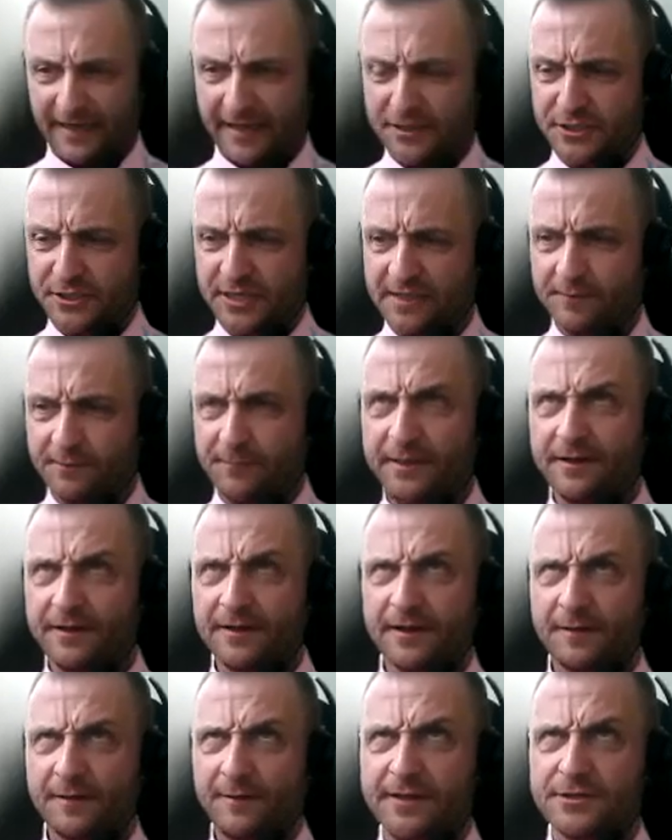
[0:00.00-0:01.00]
I shall be
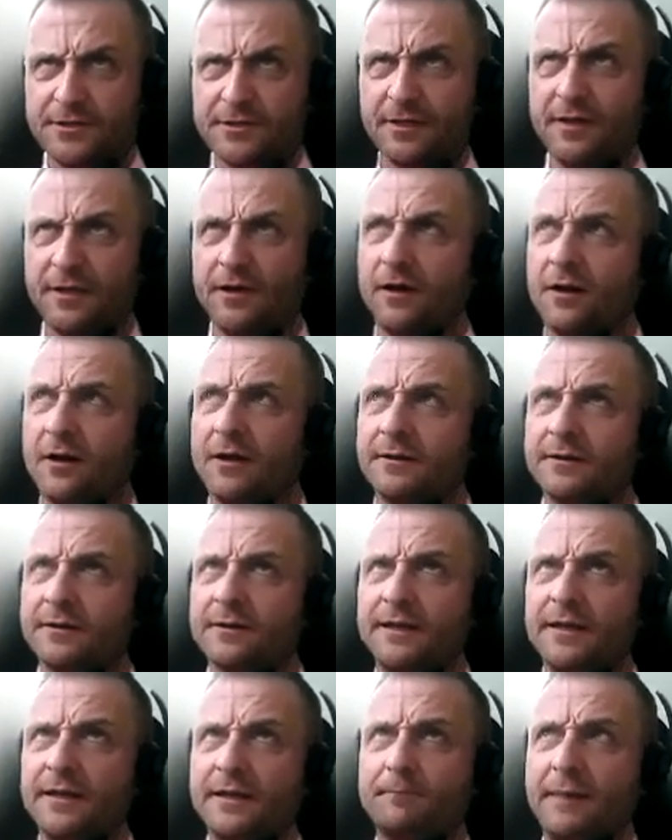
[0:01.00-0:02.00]
there. I'm actually
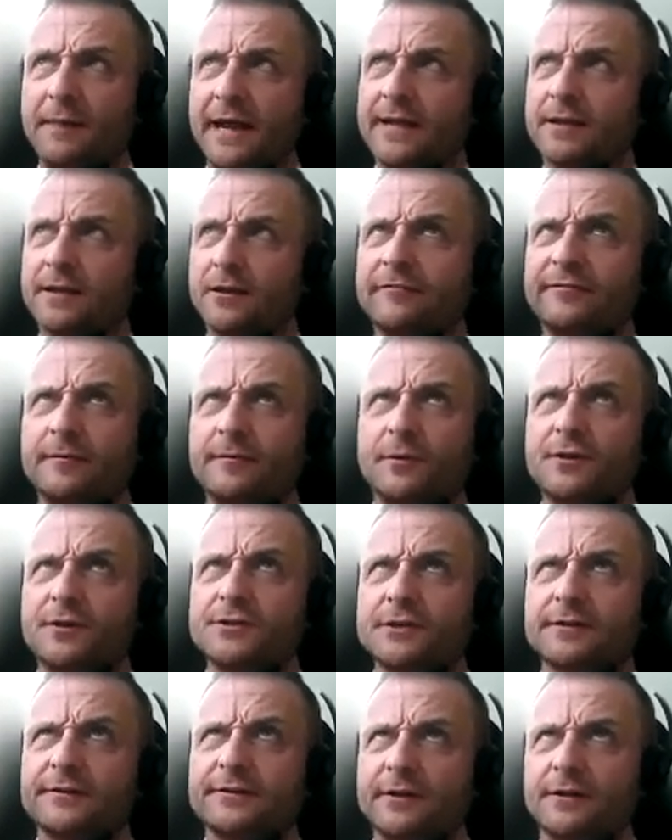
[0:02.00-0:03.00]
on the panel of
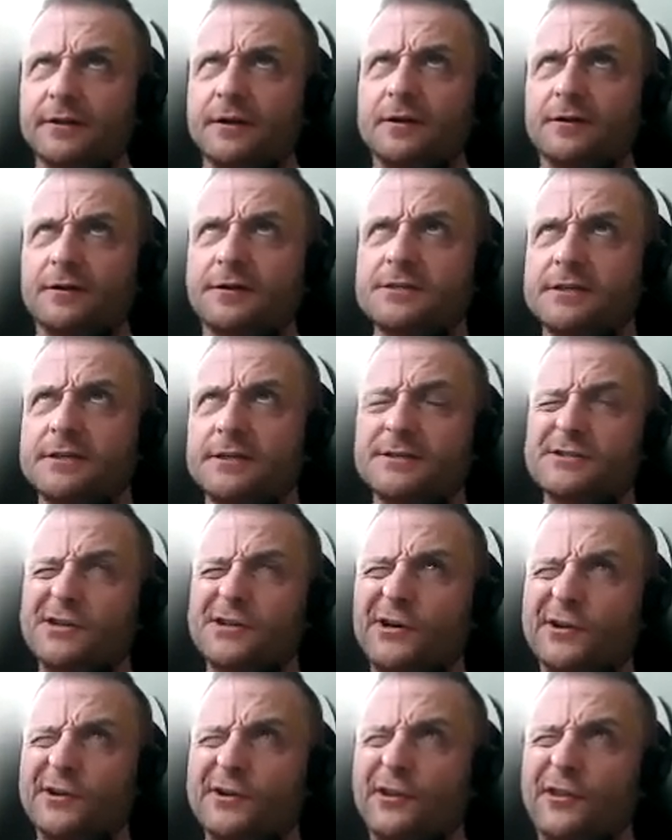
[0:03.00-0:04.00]
emerging
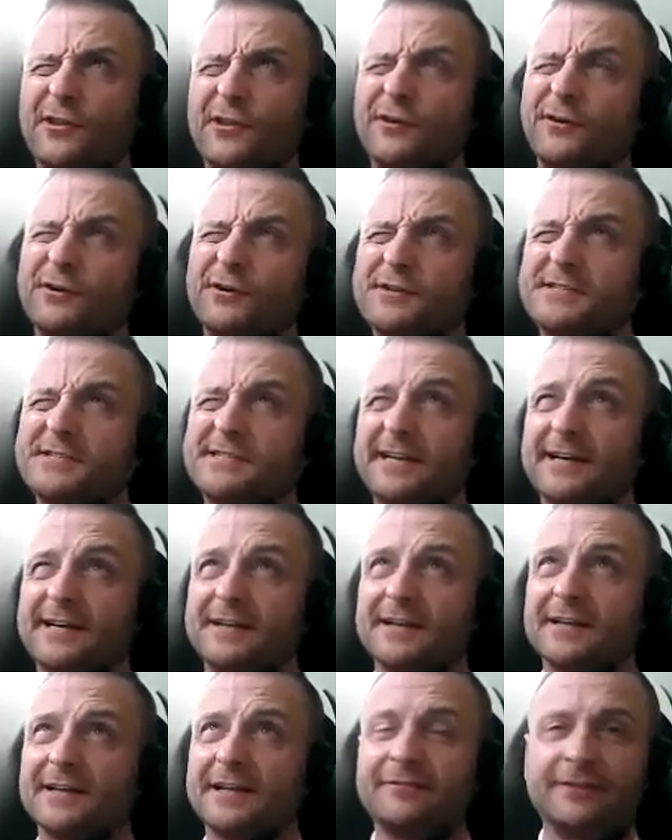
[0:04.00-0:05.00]
technologies on Thursday
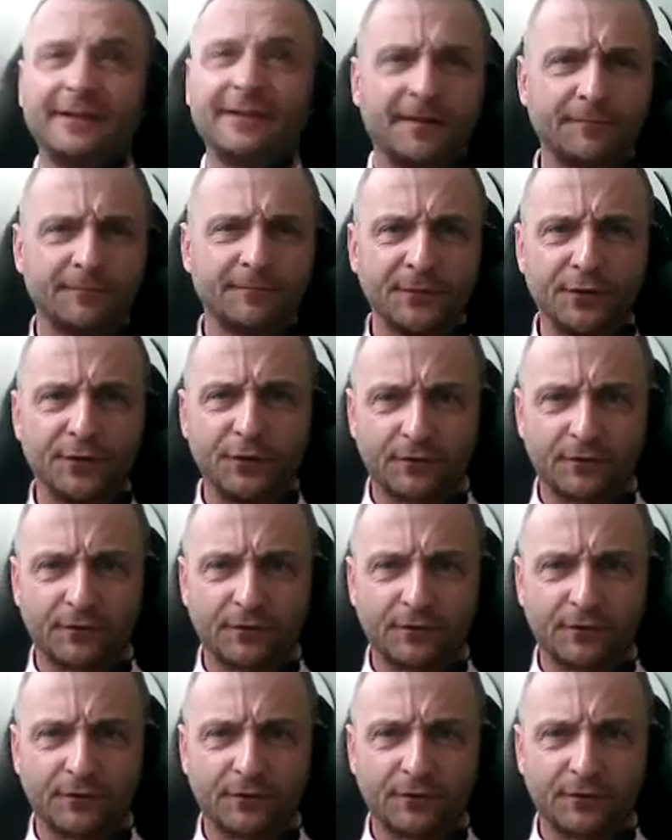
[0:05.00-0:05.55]
at 11 a.m.